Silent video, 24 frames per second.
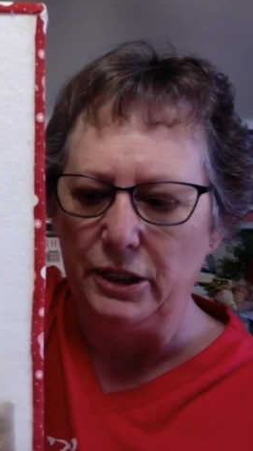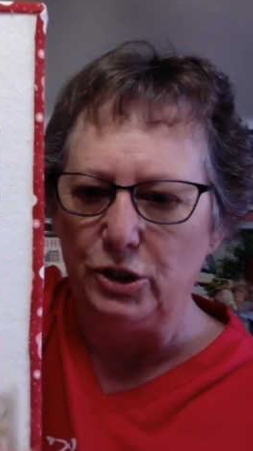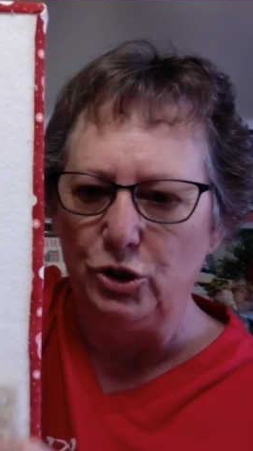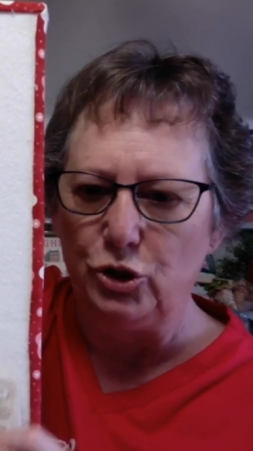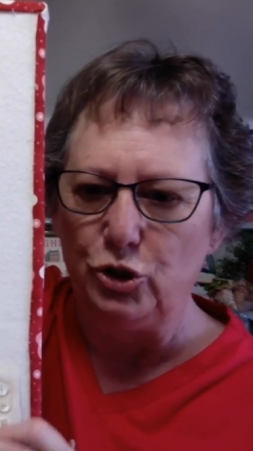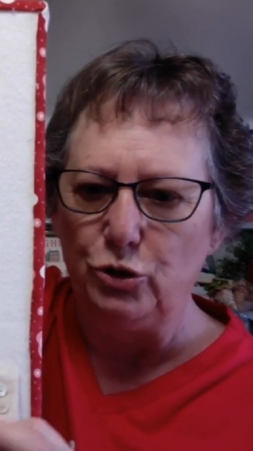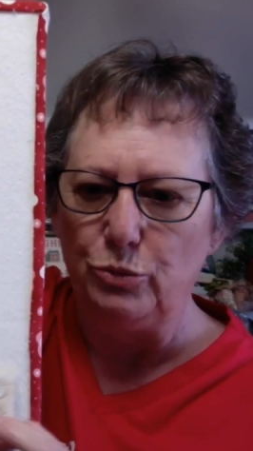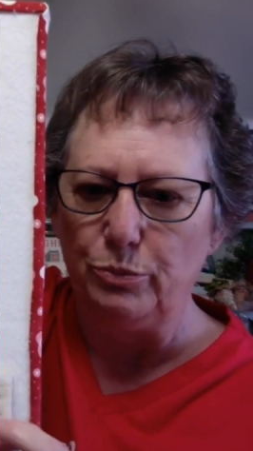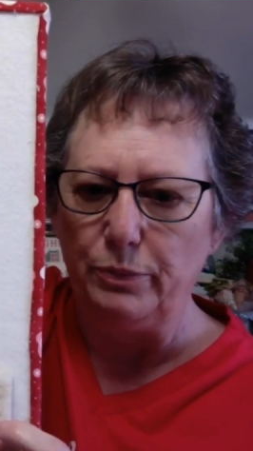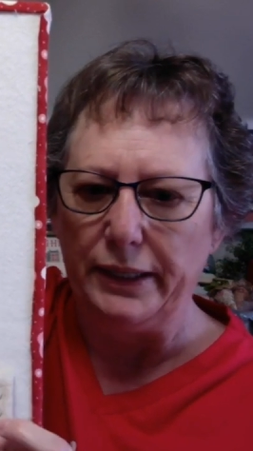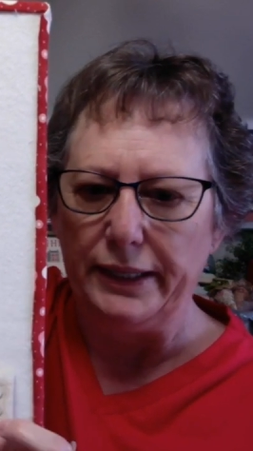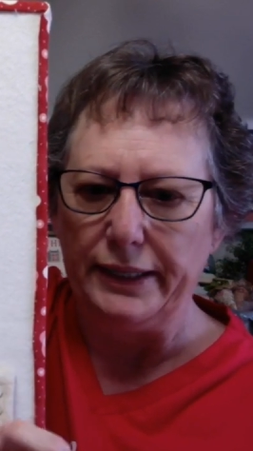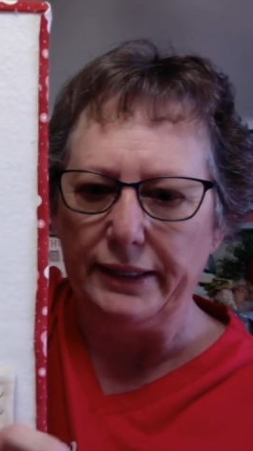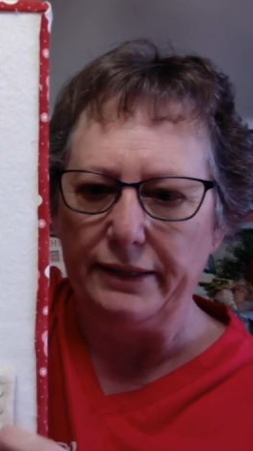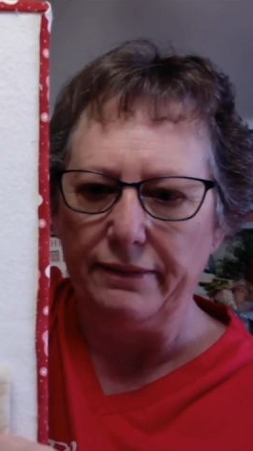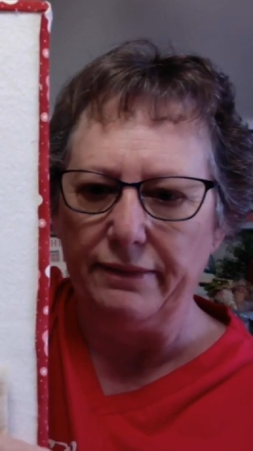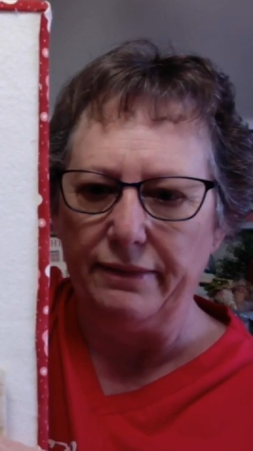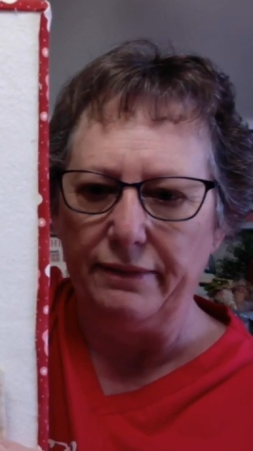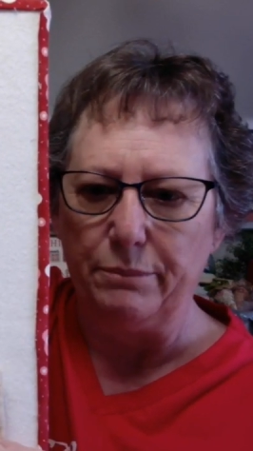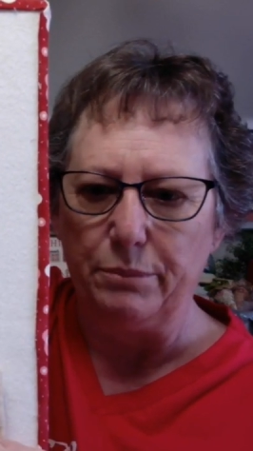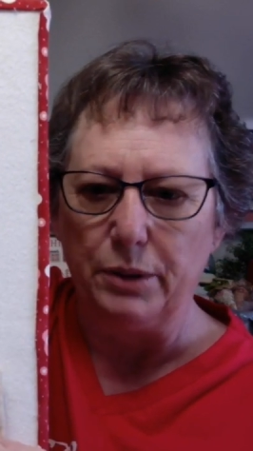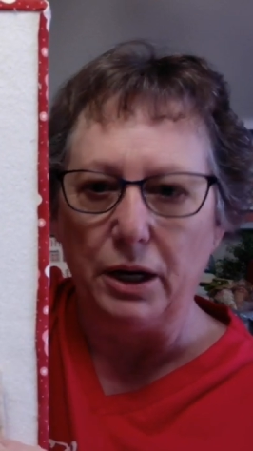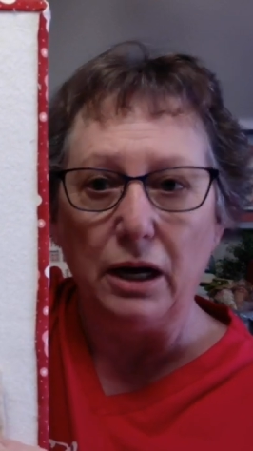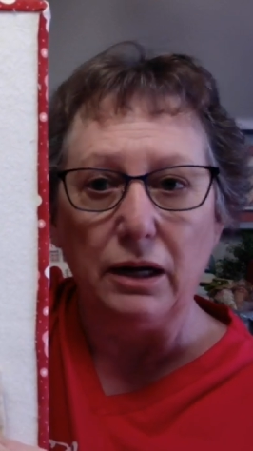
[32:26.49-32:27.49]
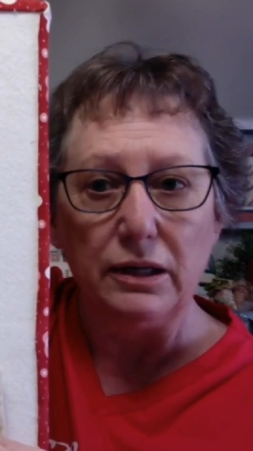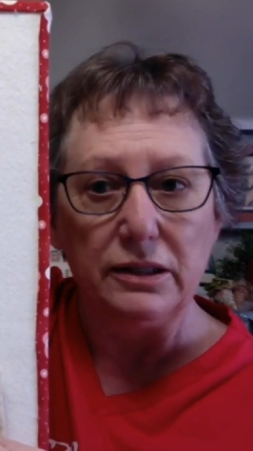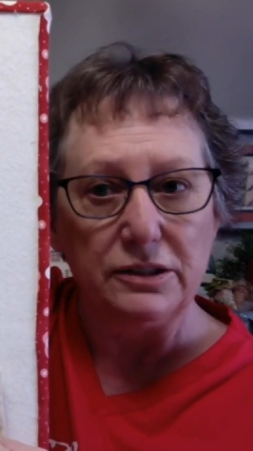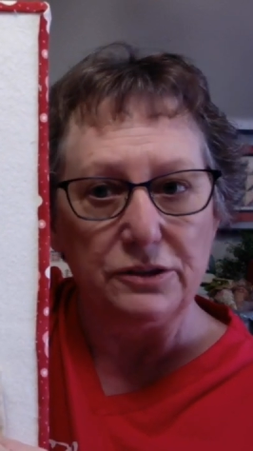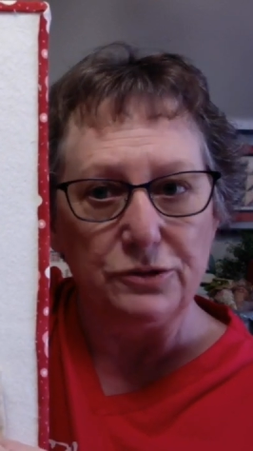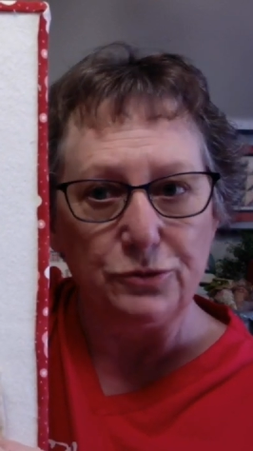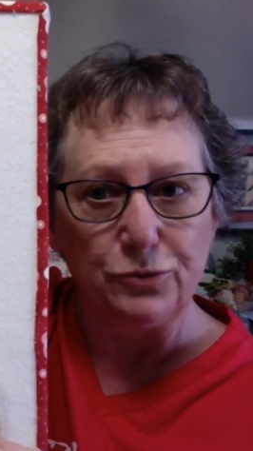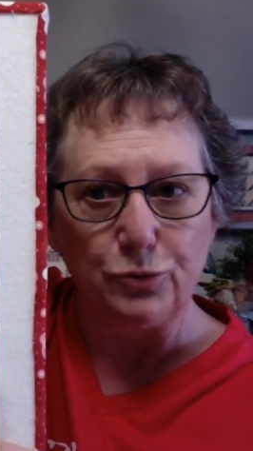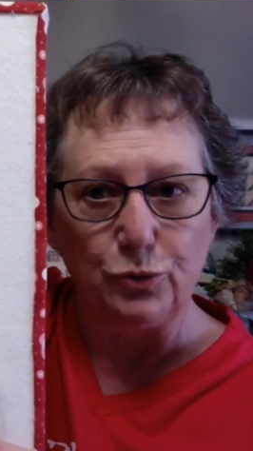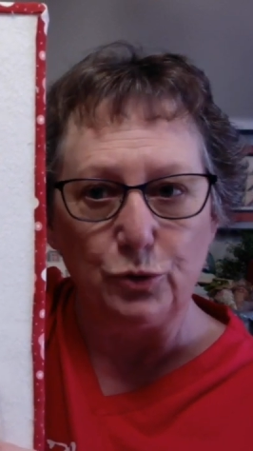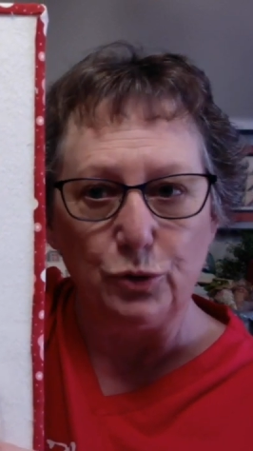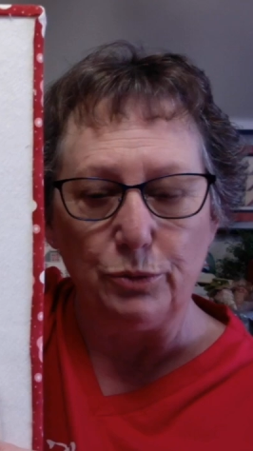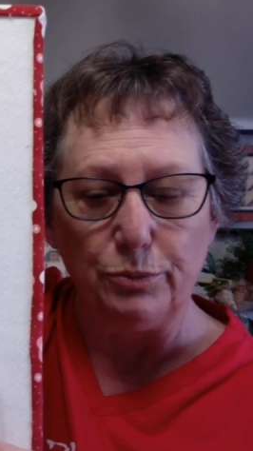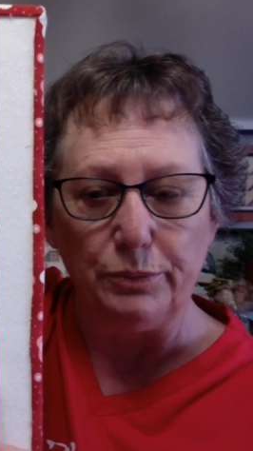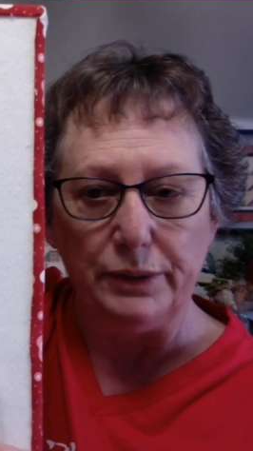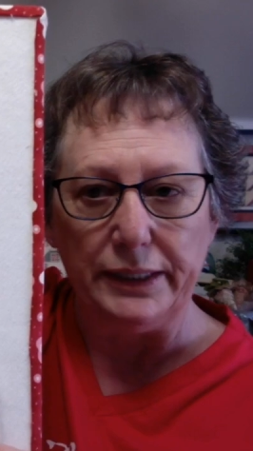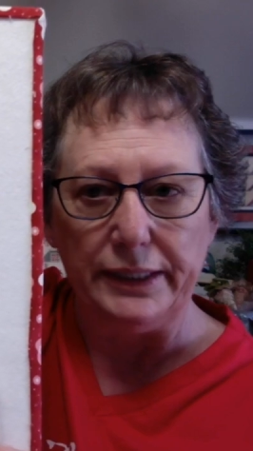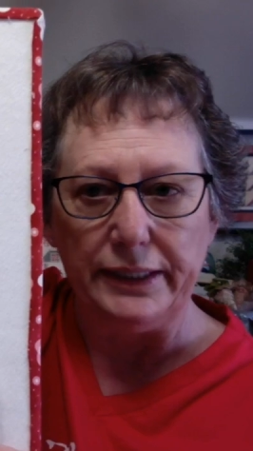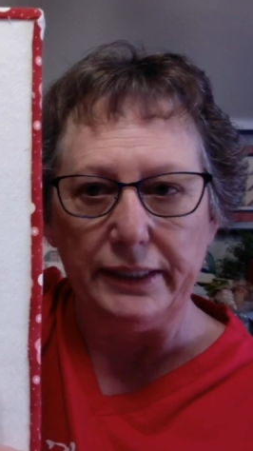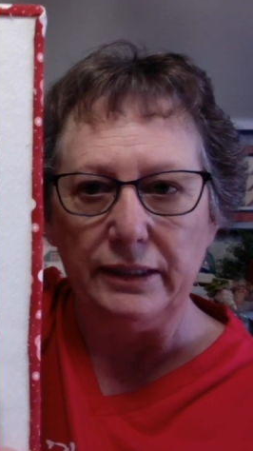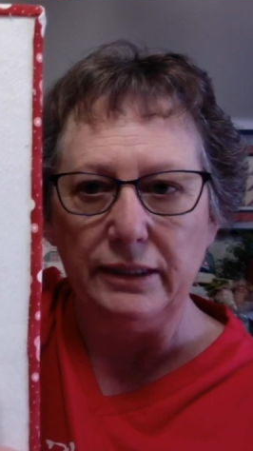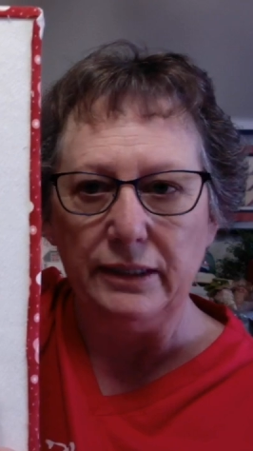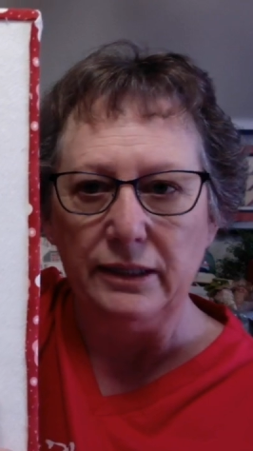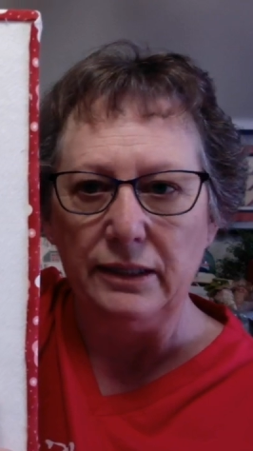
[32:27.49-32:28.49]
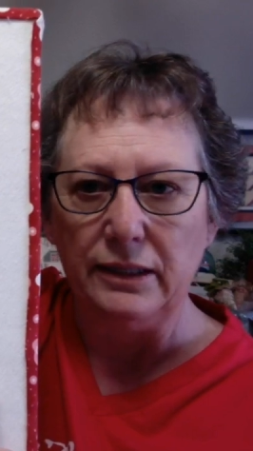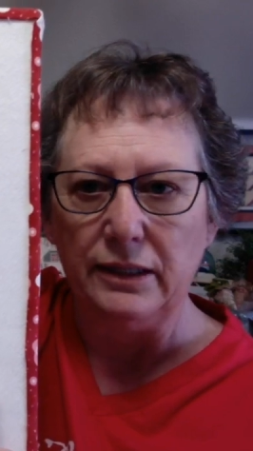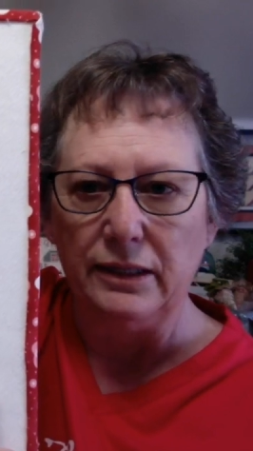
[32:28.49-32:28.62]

to make the box for me,